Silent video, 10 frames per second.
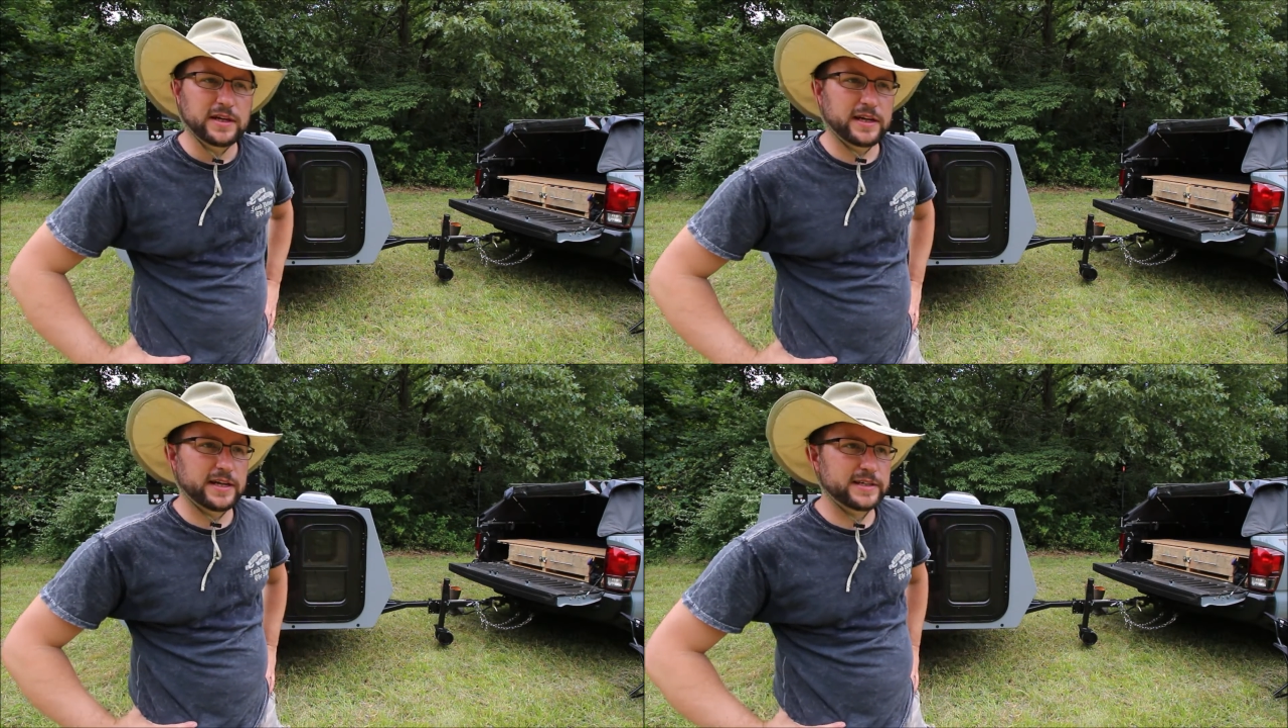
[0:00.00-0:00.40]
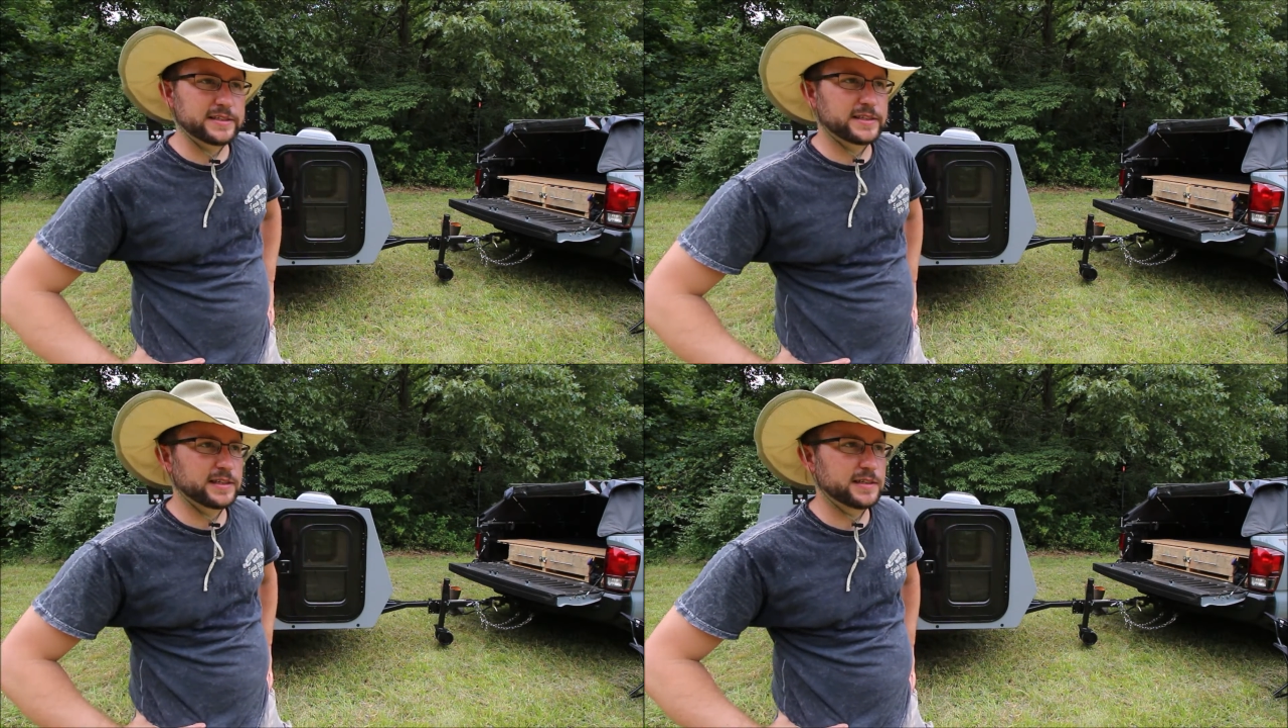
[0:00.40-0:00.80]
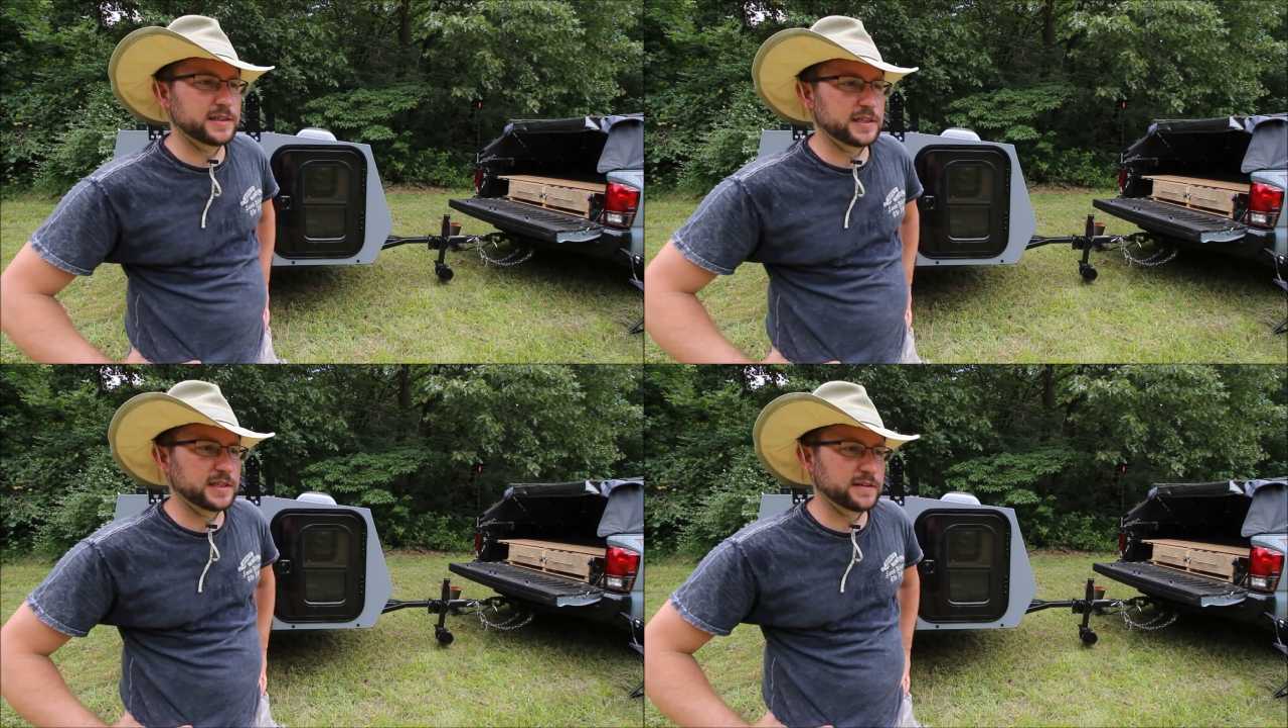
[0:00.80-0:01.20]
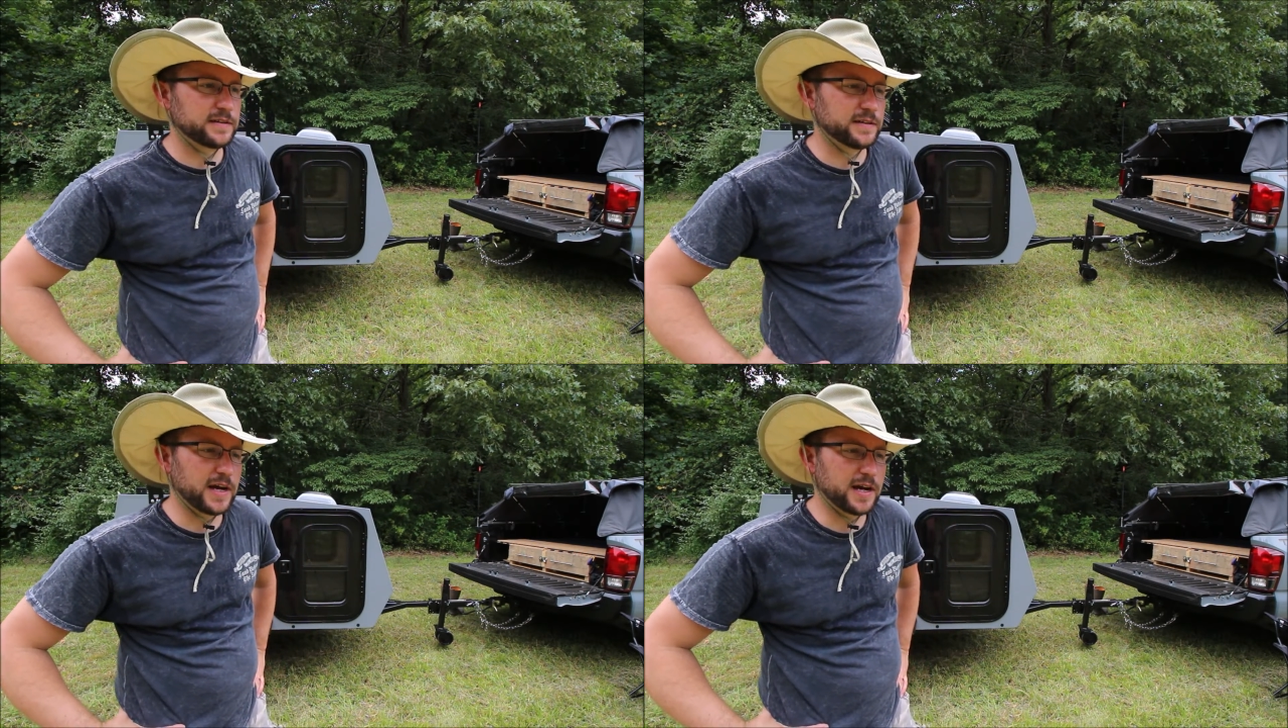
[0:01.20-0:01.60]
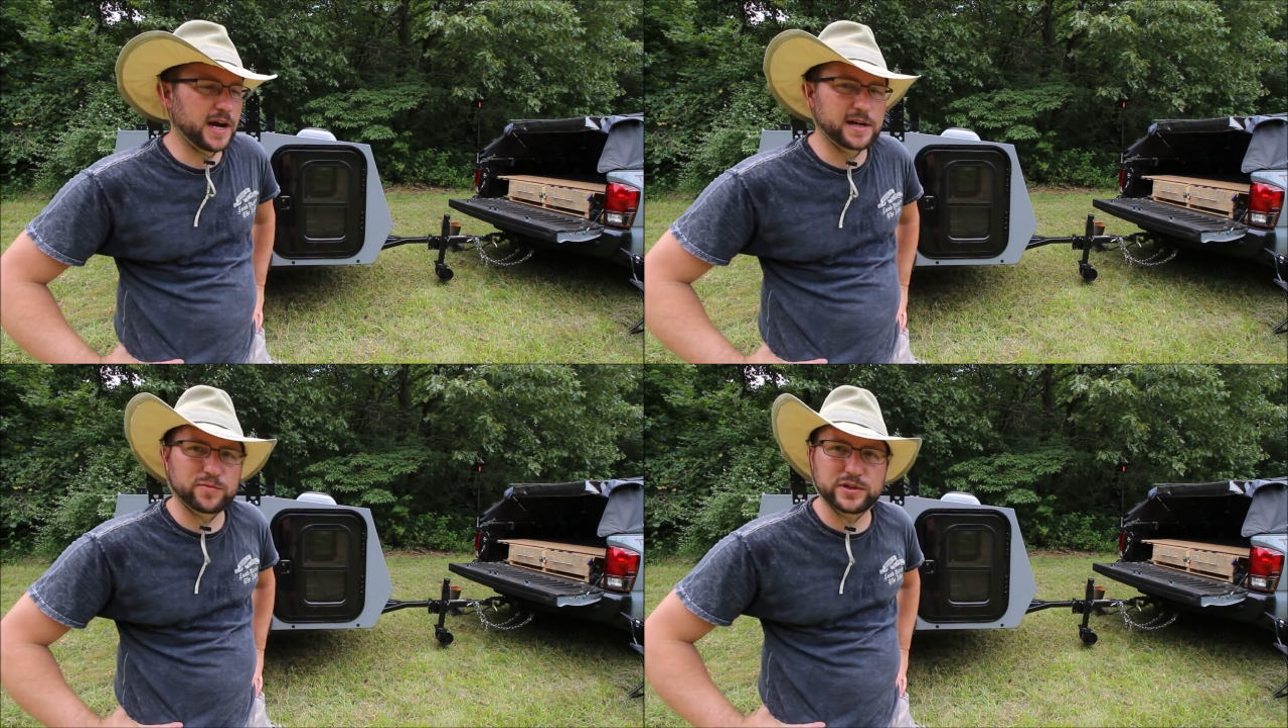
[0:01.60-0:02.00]
and
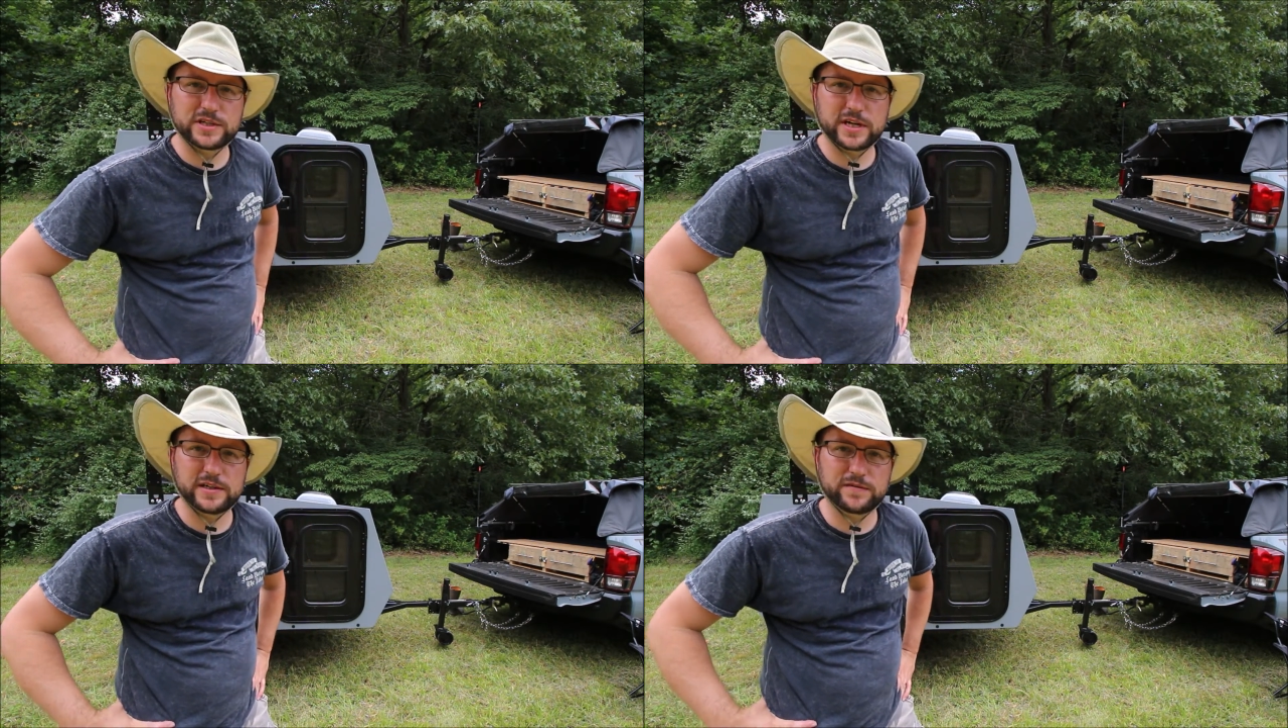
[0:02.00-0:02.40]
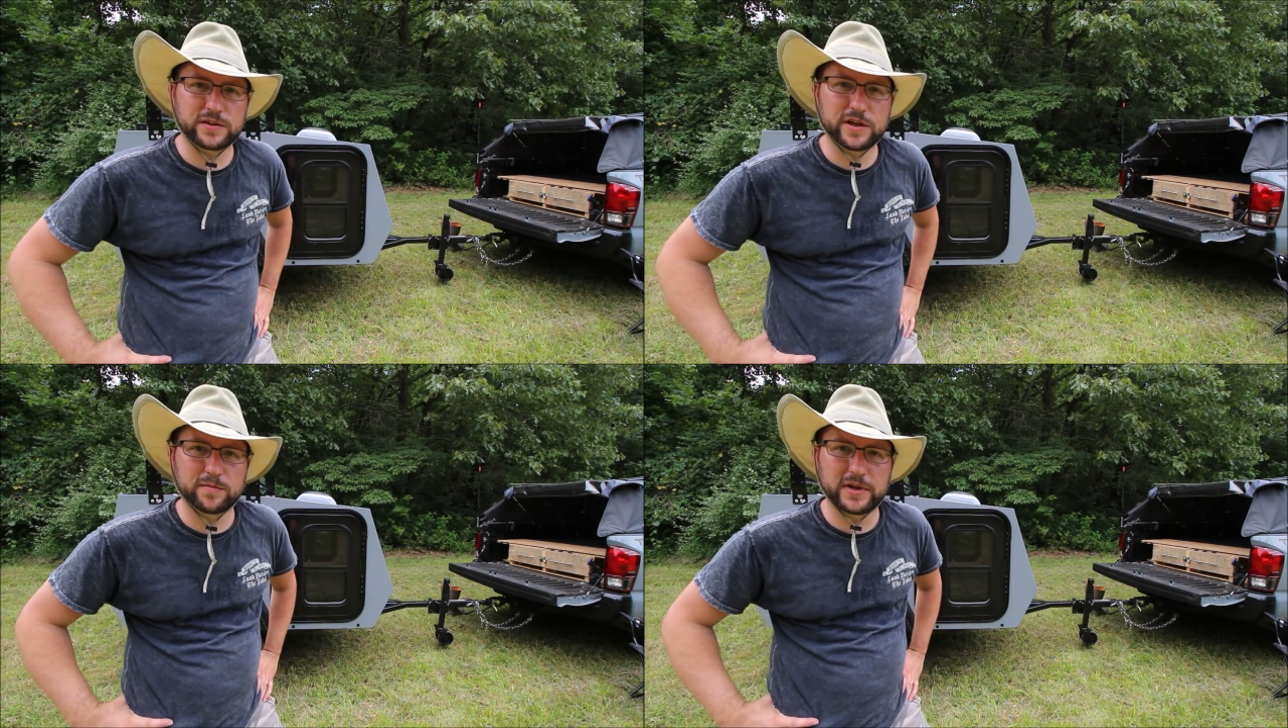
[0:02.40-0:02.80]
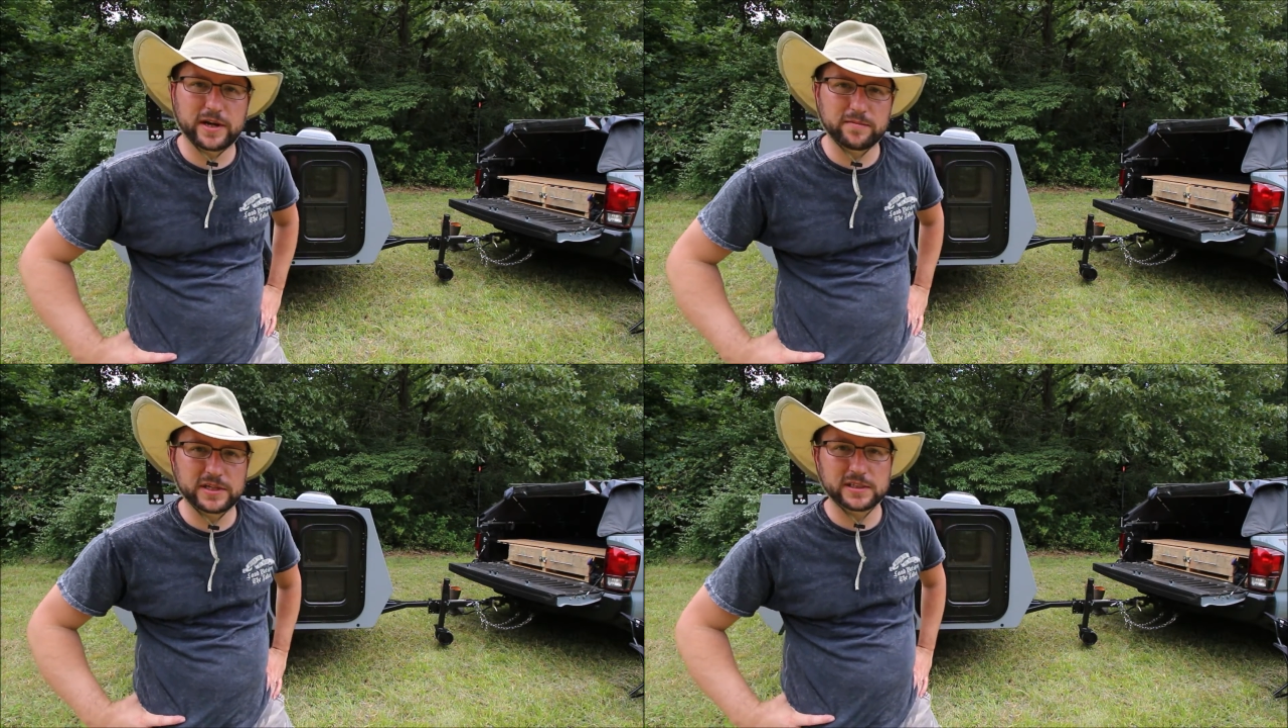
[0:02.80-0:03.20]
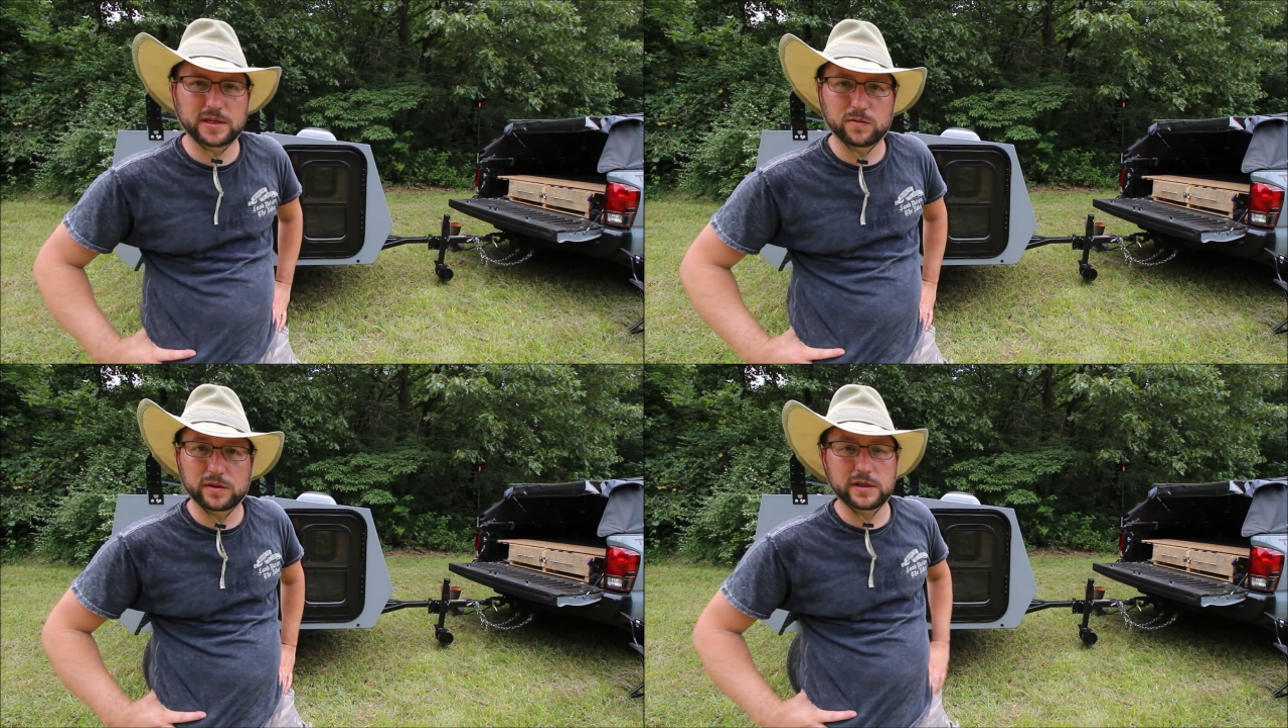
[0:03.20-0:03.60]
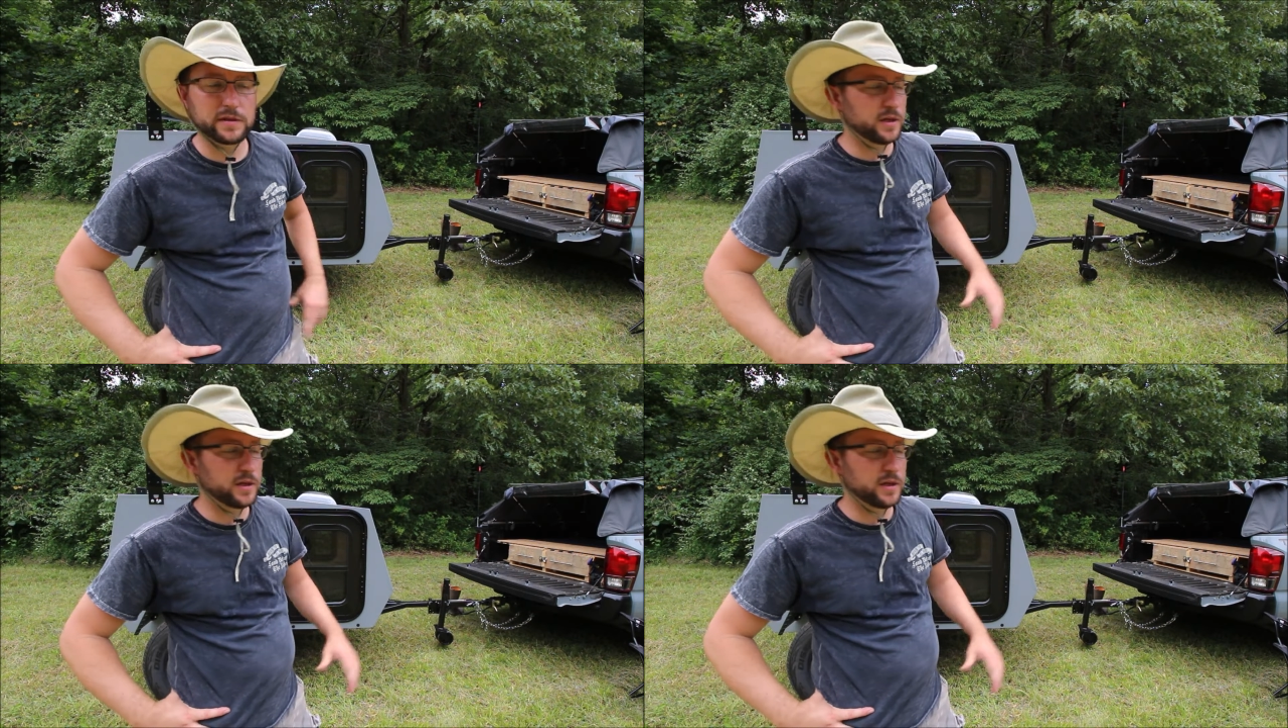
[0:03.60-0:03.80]
I'd appreciate if you'd help me out, because I really